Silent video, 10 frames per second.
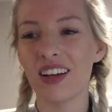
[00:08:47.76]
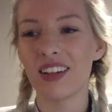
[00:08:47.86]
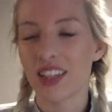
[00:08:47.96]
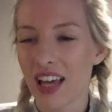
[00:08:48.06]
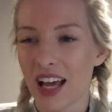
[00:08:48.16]

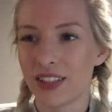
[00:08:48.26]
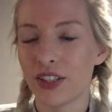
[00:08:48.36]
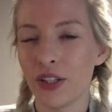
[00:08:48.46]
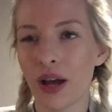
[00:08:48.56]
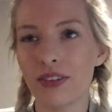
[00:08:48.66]
yeah, so
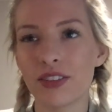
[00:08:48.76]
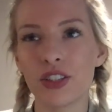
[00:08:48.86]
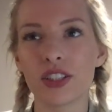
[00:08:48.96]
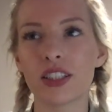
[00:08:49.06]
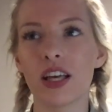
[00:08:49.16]
you have to
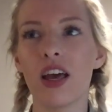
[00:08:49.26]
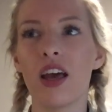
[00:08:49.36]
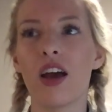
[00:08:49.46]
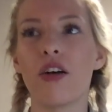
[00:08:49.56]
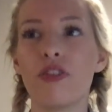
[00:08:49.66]
just,
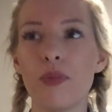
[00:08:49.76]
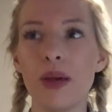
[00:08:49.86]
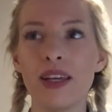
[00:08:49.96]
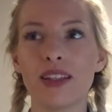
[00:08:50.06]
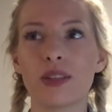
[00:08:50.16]
for
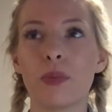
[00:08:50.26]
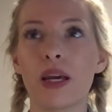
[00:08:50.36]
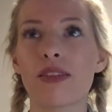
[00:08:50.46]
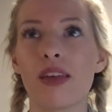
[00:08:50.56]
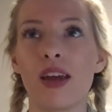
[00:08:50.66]
me, that's a
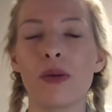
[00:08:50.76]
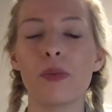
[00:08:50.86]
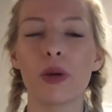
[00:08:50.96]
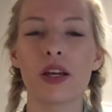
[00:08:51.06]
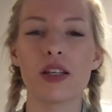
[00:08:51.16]
big thing,
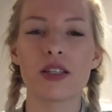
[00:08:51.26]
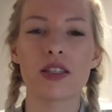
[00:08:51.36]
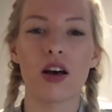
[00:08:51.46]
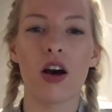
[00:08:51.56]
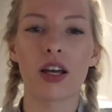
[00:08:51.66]
because
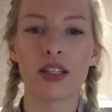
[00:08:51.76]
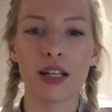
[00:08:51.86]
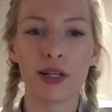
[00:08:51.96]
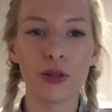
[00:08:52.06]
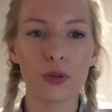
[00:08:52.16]
I can
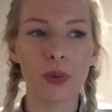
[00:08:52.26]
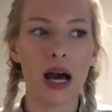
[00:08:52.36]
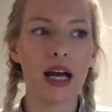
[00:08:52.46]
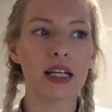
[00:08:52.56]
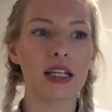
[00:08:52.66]
then look
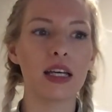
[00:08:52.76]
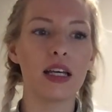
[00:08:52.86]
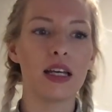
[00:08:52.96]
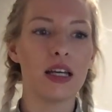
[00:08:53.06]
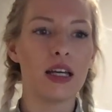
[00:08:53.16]
back
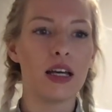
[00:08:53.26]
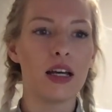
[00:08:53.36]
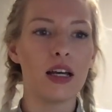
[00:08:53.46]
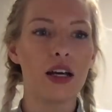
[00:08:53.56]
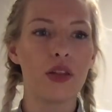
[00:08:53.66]

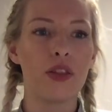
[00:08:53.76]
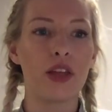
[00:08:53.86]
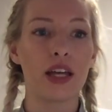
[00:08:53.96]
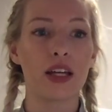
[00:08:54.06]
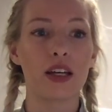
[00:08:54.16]
and
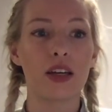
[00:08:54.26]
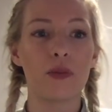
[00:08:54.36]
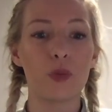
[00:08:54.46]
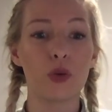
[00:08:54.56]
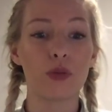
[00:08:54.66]
think,
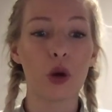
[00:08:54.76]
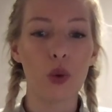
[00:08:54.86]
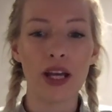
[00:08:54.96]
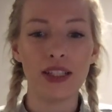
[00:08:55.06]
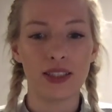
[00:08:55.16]
with my
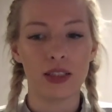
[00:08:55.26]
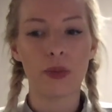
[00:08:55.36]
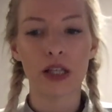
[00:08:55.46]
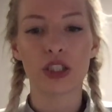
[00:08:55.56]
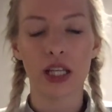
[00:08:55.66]
weights
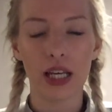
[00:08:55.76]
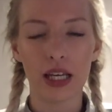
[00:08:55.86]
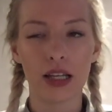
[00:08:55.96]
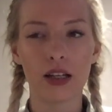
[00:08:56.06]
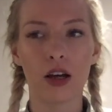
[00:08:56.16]

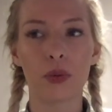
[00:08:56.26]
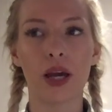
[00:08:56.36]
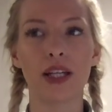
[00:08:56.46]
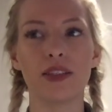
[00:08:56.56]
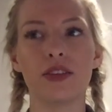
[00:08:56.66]
especially, I'm
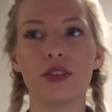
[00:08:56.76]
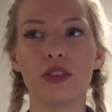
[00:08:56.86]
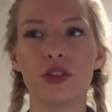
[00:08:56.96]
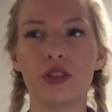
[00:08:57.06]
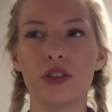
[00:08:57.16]
getting
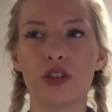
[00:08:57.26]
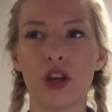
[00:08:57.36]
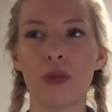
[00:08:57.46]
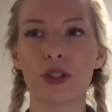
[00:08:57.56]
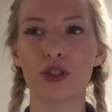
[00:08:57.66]
so
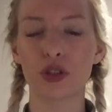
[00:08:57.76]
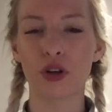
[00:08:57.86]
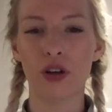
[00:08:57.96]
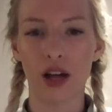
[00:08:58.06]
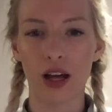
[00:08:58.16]
much
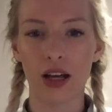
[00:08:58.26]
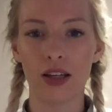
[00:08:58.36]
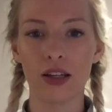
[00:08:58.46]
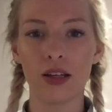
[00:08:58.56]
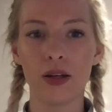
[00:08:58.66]
stronger
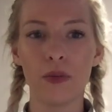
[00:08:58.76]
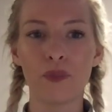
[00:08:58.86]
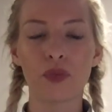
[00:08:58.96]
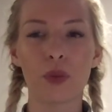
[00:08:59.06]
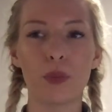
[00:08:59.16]

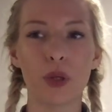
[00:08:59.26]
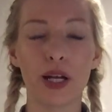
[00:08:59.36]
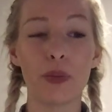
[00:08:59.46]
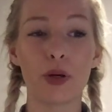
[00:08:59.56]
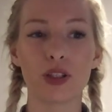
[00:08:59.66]

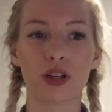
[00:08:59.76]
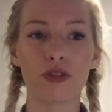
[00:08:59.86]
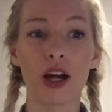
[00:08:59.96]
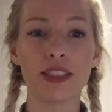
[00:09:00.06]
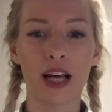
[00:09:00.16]
purely because I
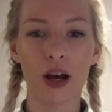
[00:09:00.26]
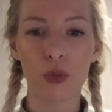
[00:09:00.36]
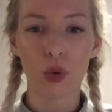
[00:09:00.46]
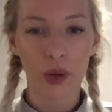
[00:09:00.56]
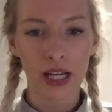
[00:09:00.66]
write down
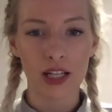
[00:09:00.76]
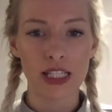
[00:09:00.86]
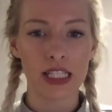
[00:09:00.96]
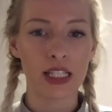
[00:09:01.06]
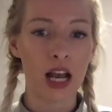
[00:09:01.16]
what weight I
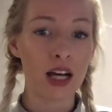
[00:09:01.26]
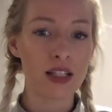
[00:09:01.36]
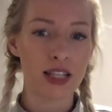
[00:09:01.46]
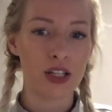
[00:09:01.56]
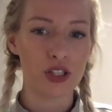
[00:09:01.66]
did last
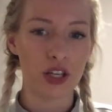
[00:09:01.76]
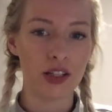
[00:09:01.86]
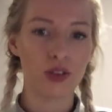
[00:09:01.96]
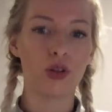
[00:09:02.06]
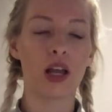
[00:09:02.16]

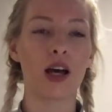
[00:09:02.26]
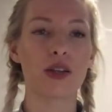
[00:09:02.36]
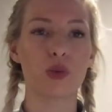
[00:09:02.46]
session or last